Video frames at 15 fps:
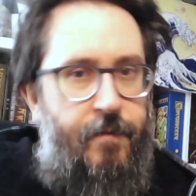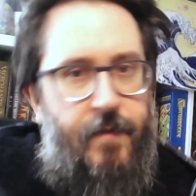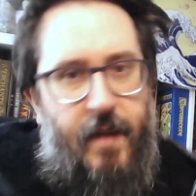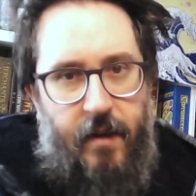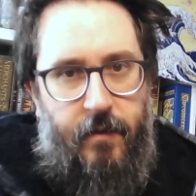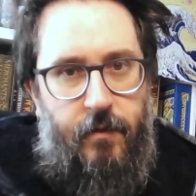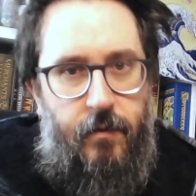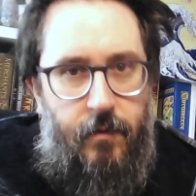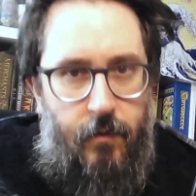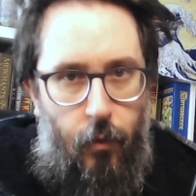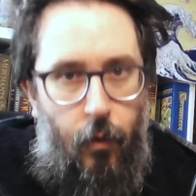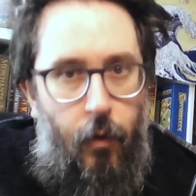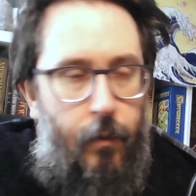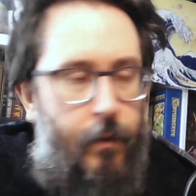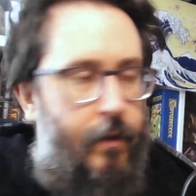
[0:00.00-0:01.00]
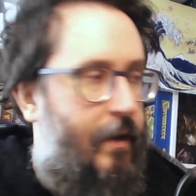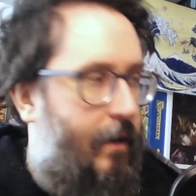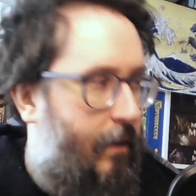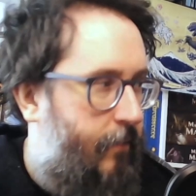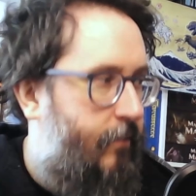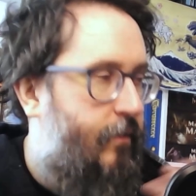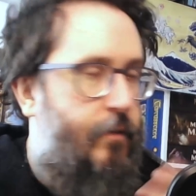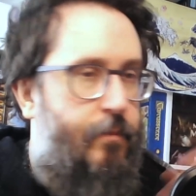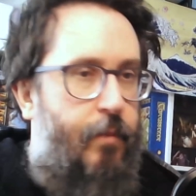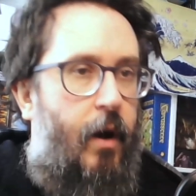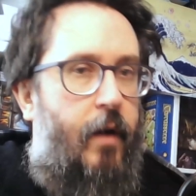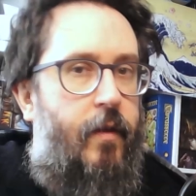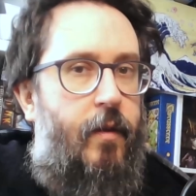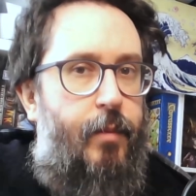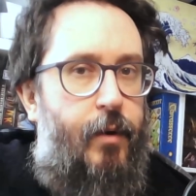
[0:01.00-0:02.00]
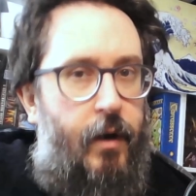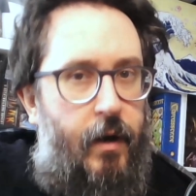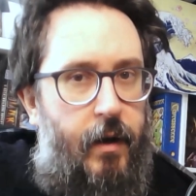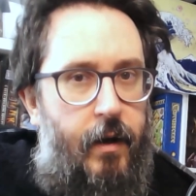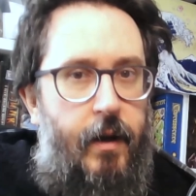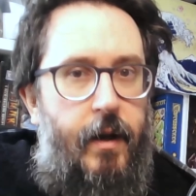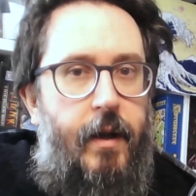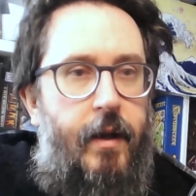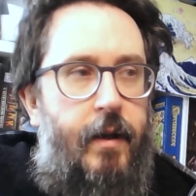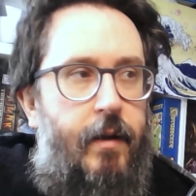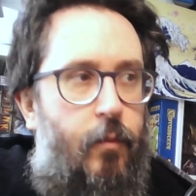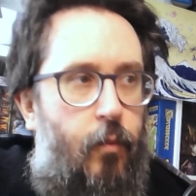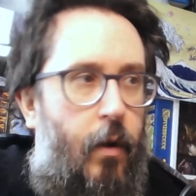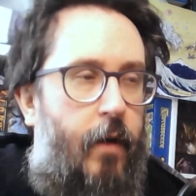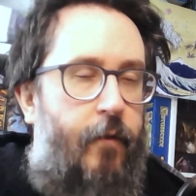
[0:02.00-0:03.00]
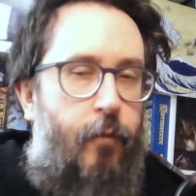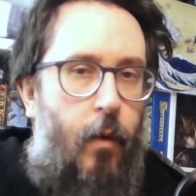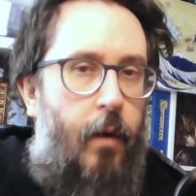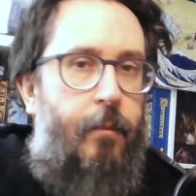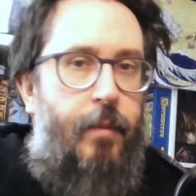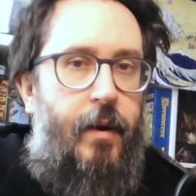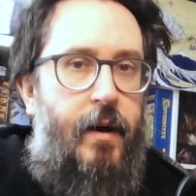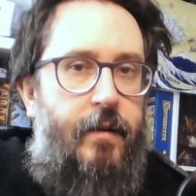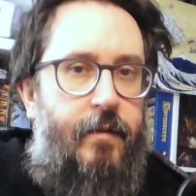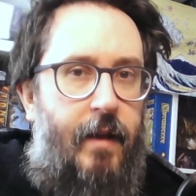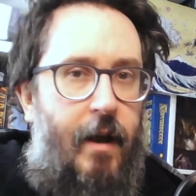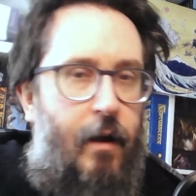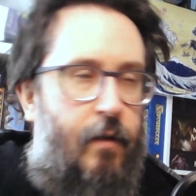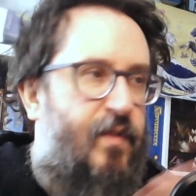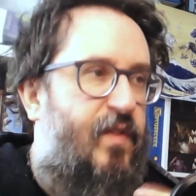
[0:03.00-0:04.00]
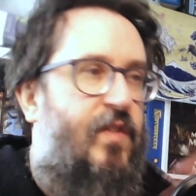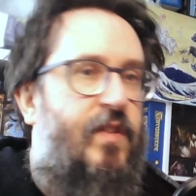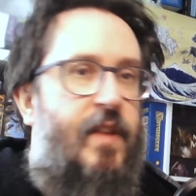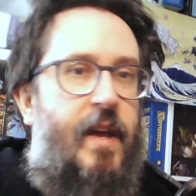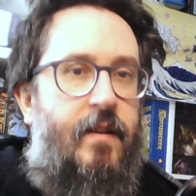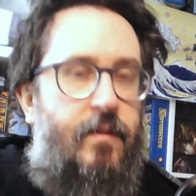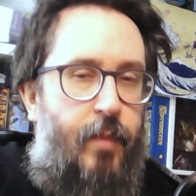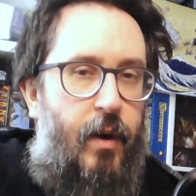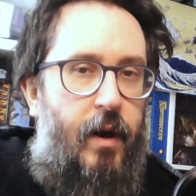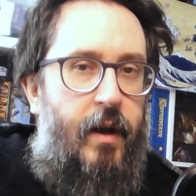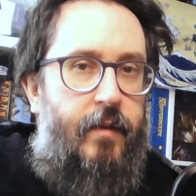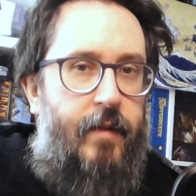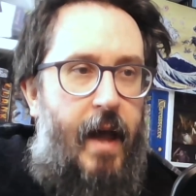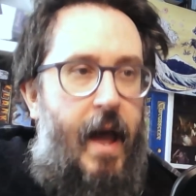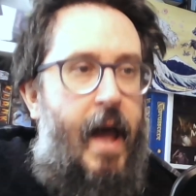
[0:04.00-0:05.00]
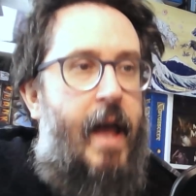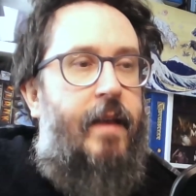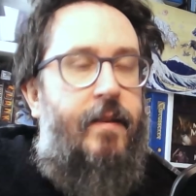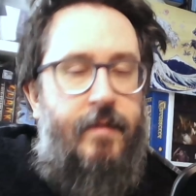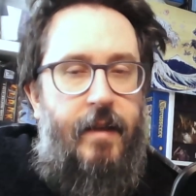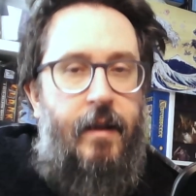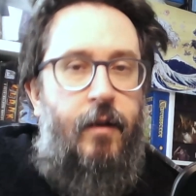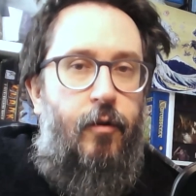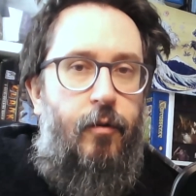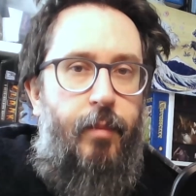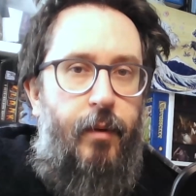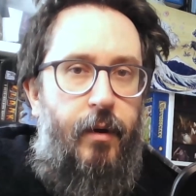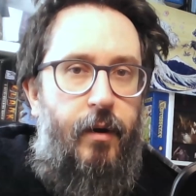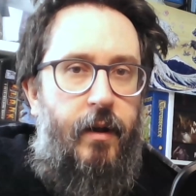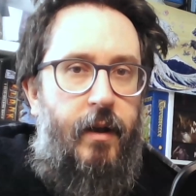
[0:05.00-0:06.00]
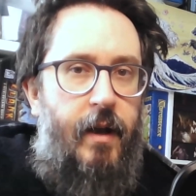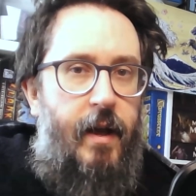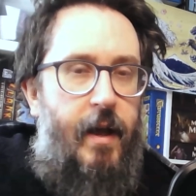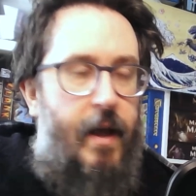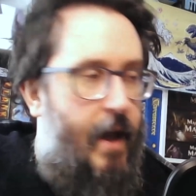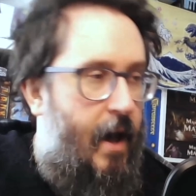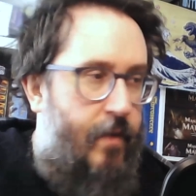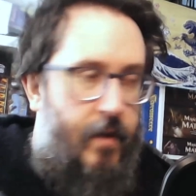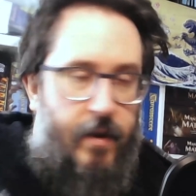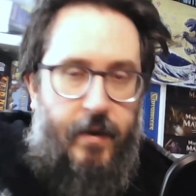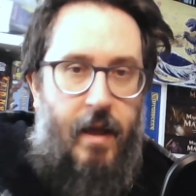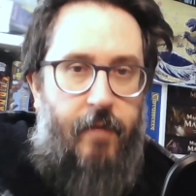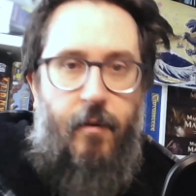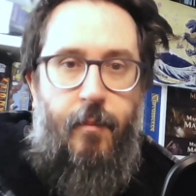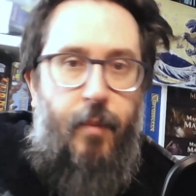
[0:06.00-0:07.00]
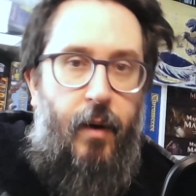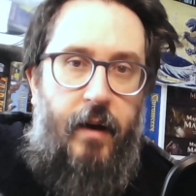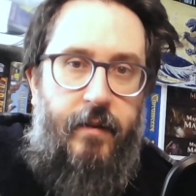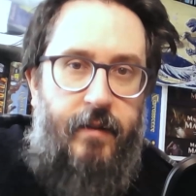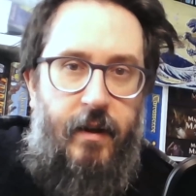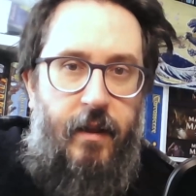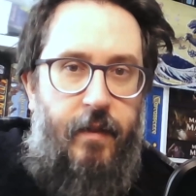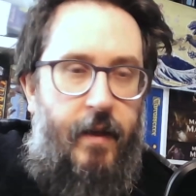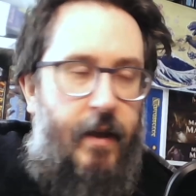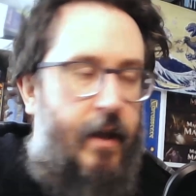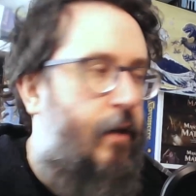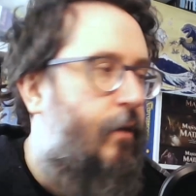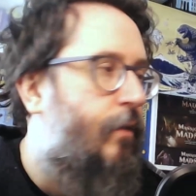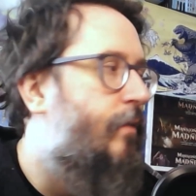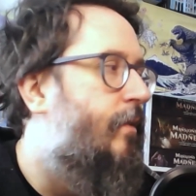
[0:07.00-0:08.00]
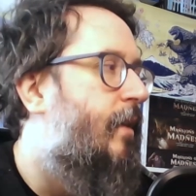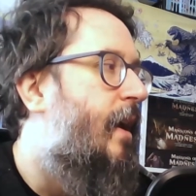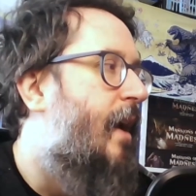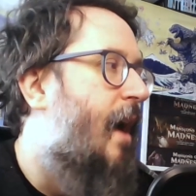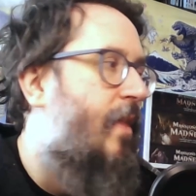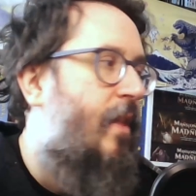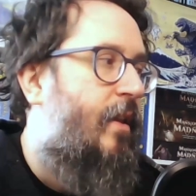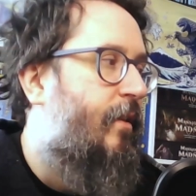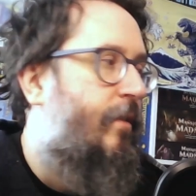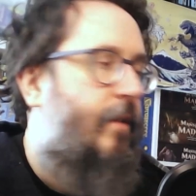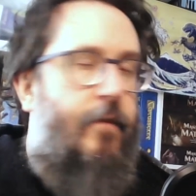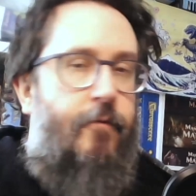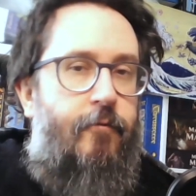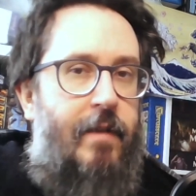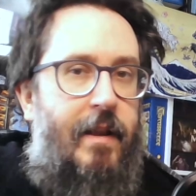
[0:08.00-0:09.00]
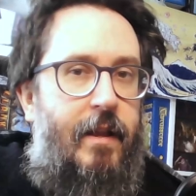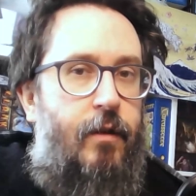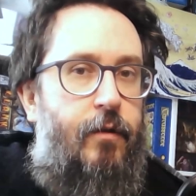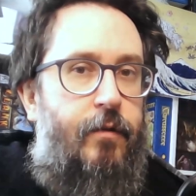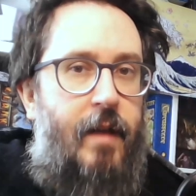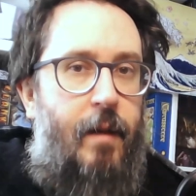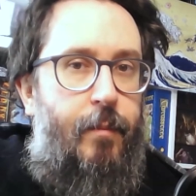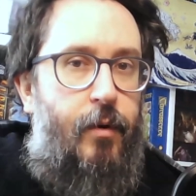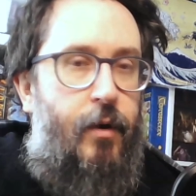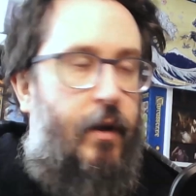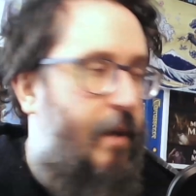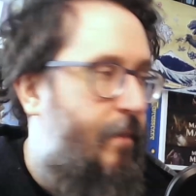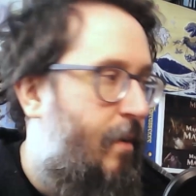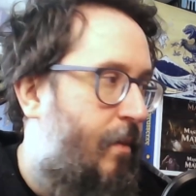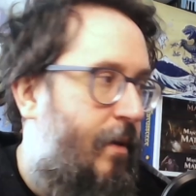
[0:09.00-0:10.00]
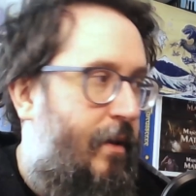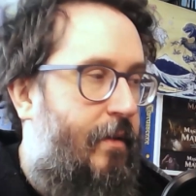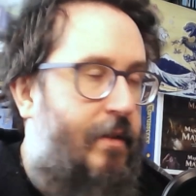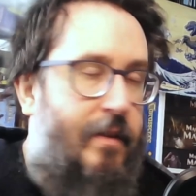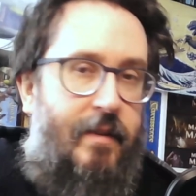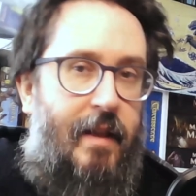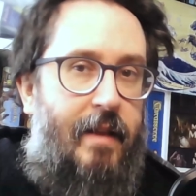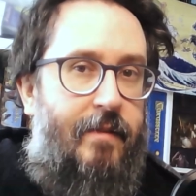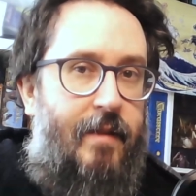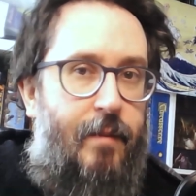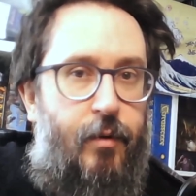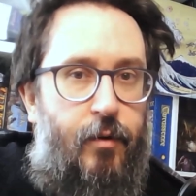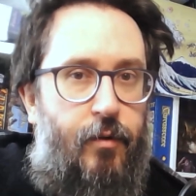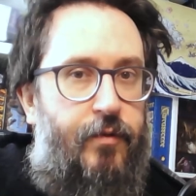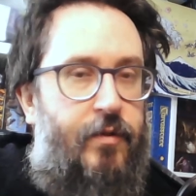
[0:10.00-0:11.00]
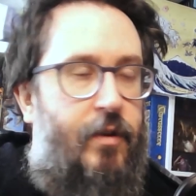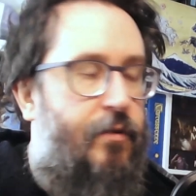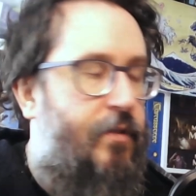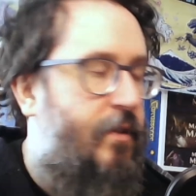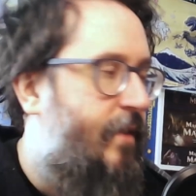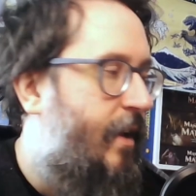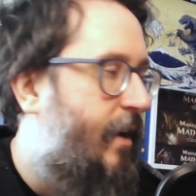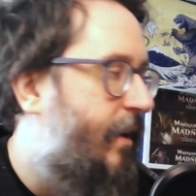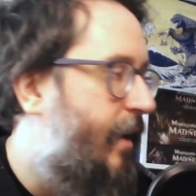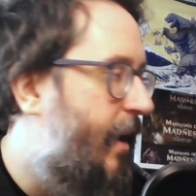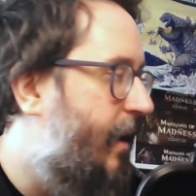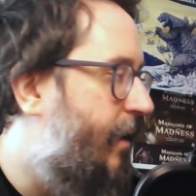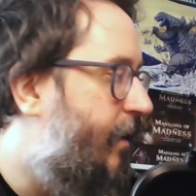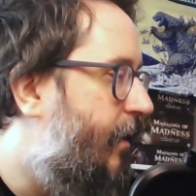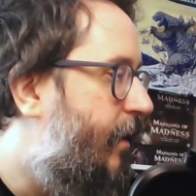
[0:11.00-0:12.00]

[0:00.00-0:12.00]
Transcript: That's awkward. Like, you just buy the book. What if one person out of 6 buys a single book and then never buys anything else, and then doesn't even really use that book, and maybe lends that book or sells it second hand?